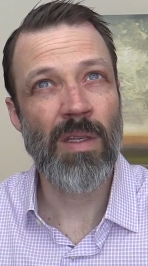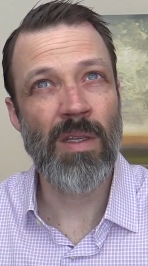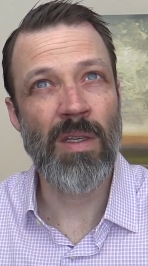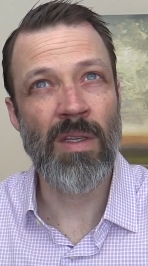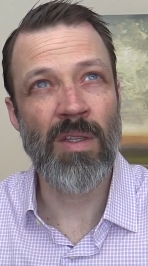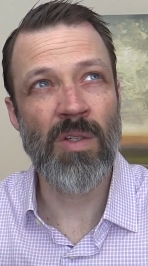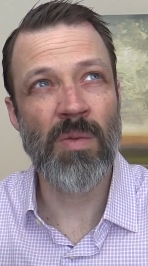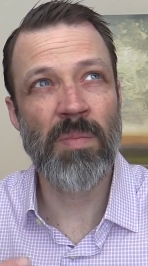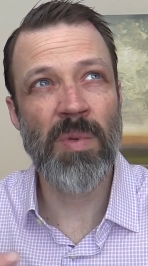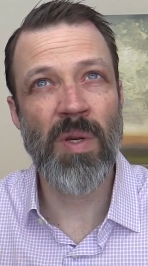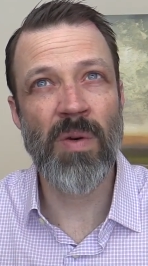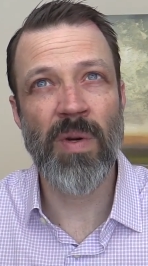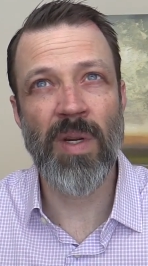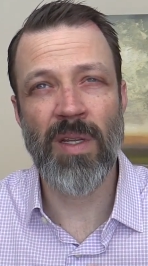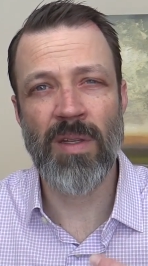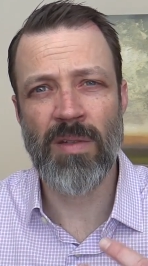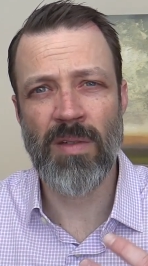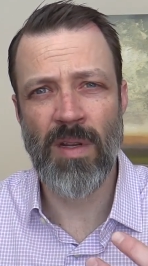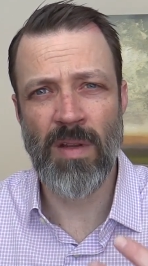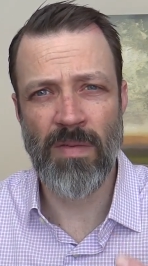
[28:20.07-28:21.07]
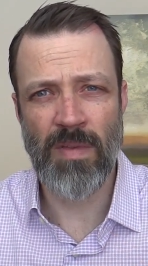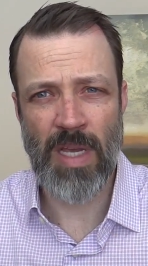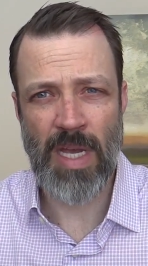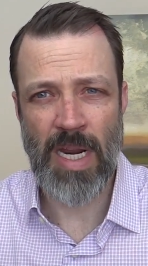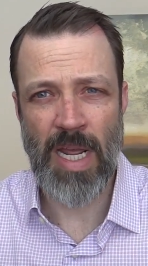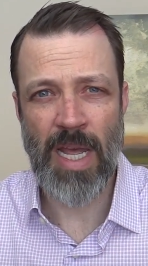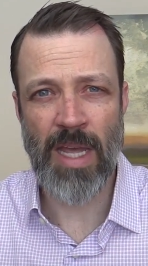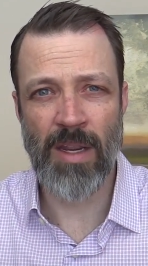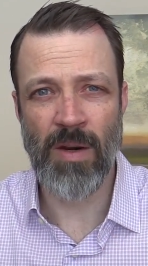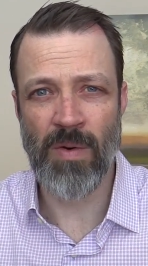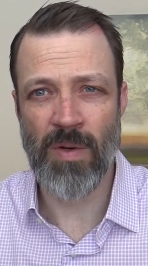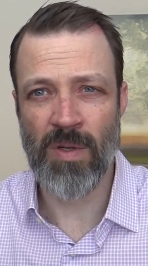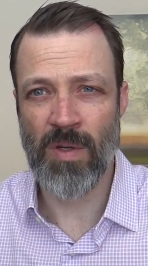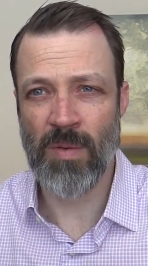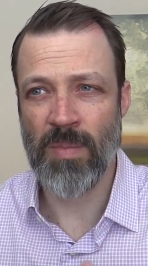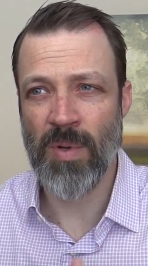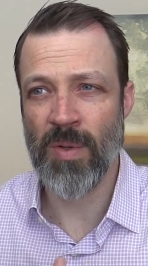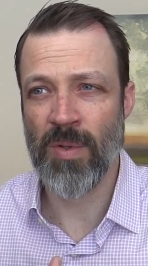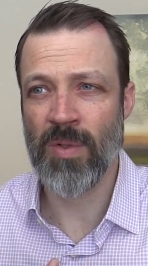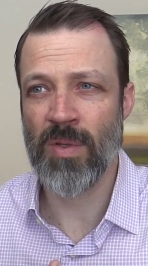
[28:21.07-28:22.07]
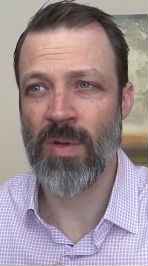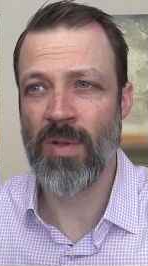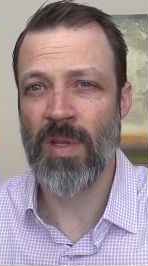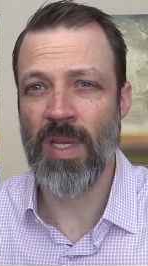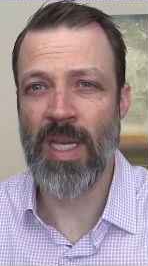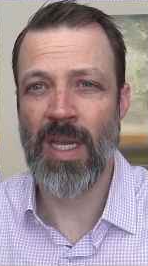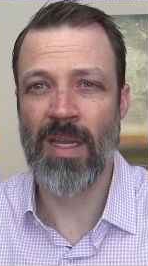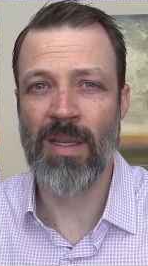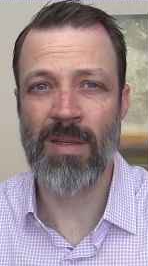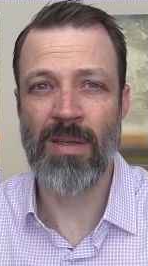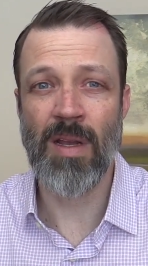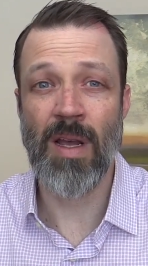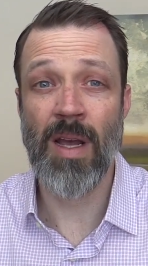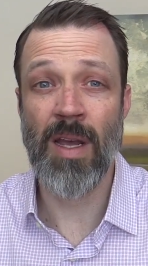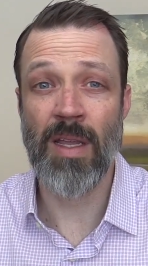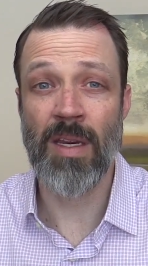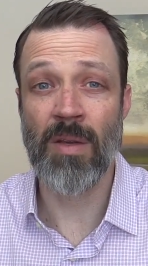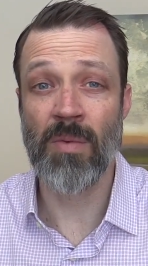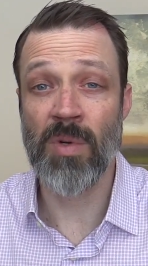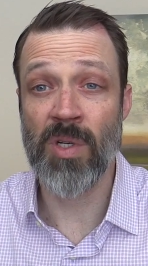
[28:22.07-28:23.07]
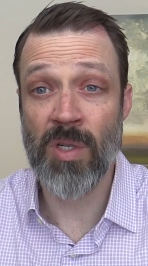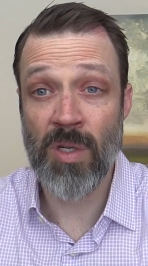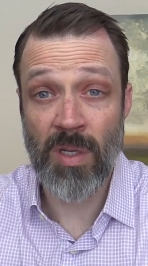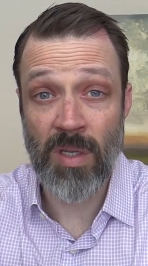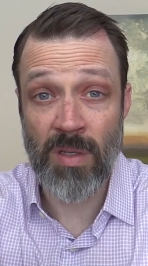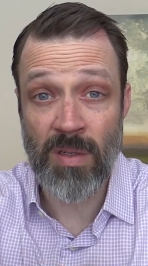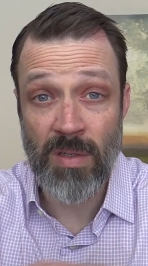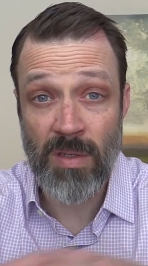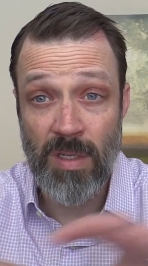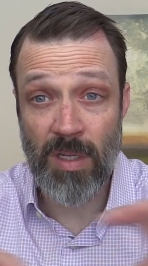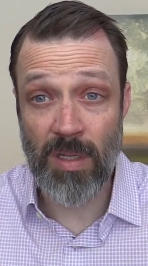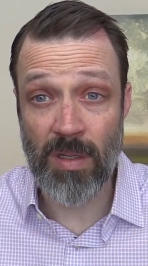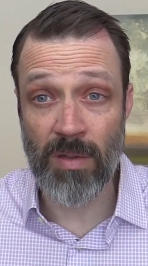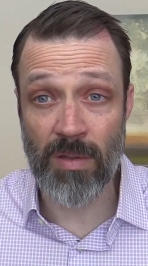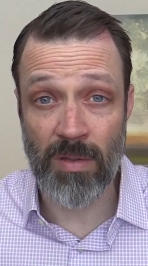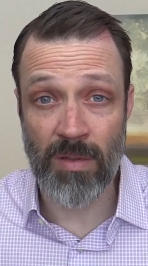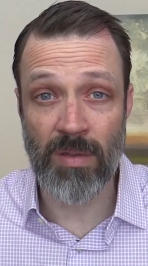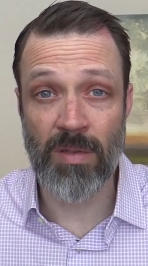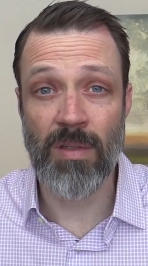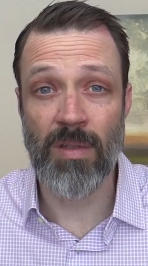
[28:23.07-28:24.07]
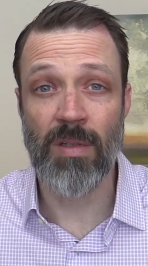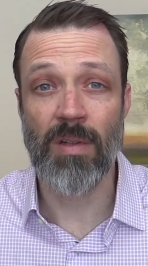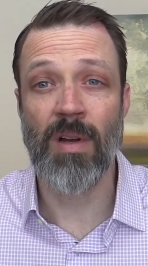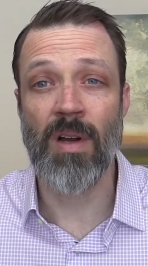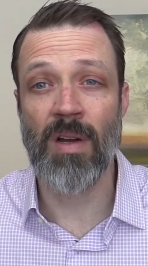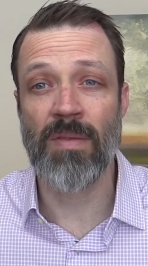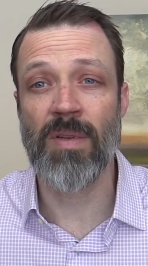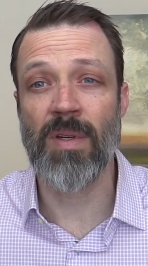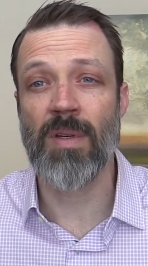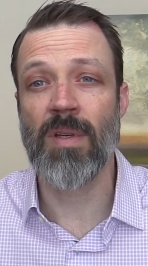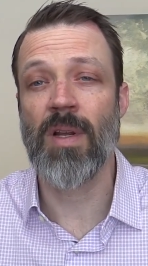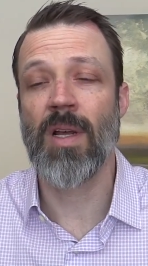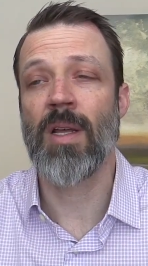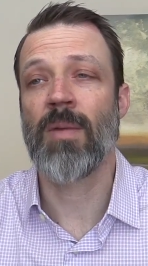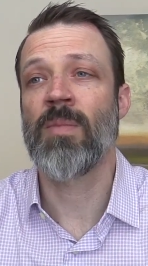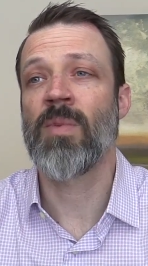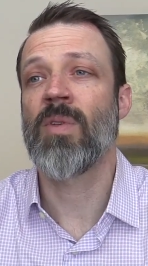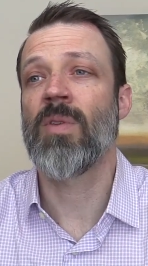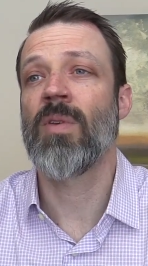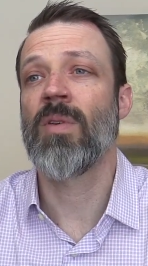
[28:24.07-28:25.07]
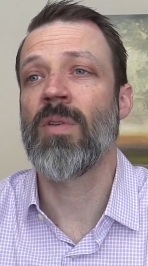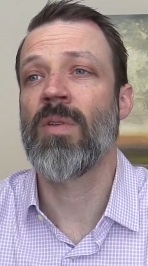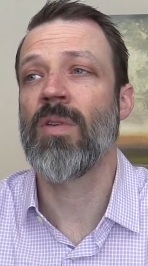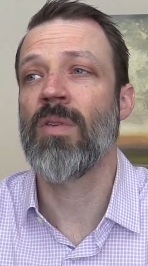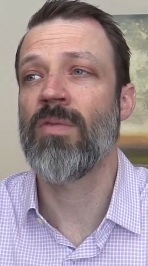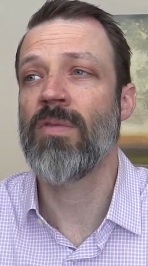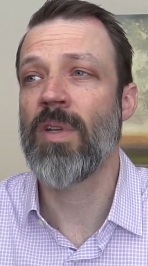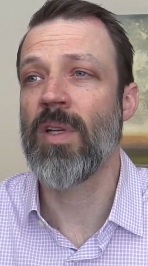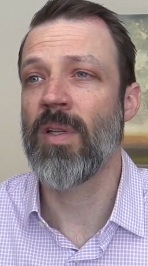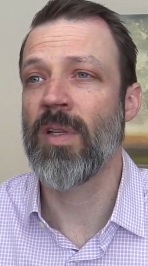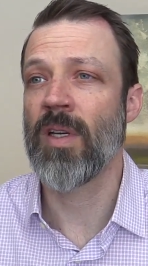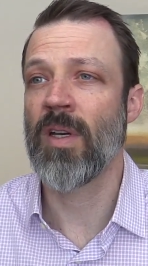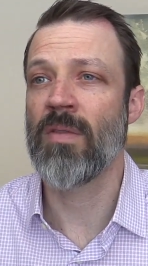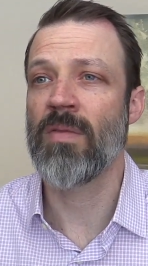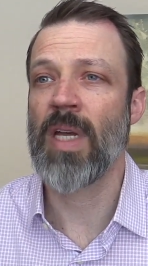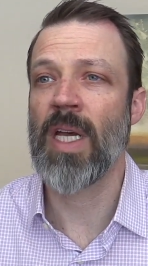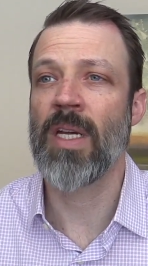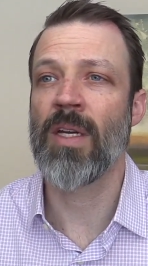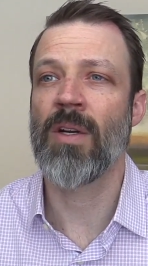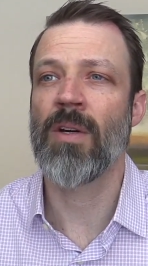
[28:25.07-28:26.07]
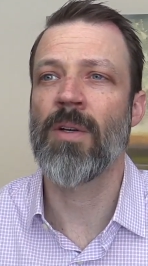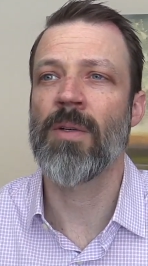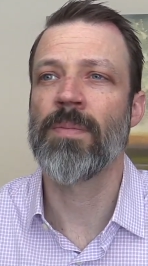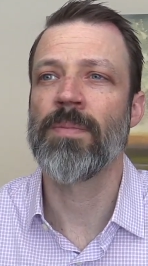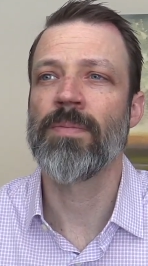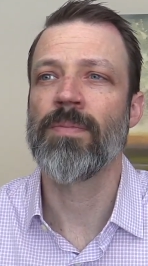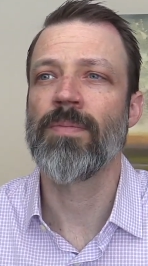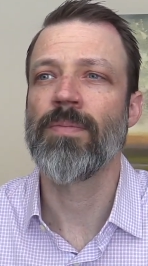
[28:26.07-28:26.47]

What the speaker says: experience of that anger as opposed to the anxiety, which conceals oftentimes the feeling of anger.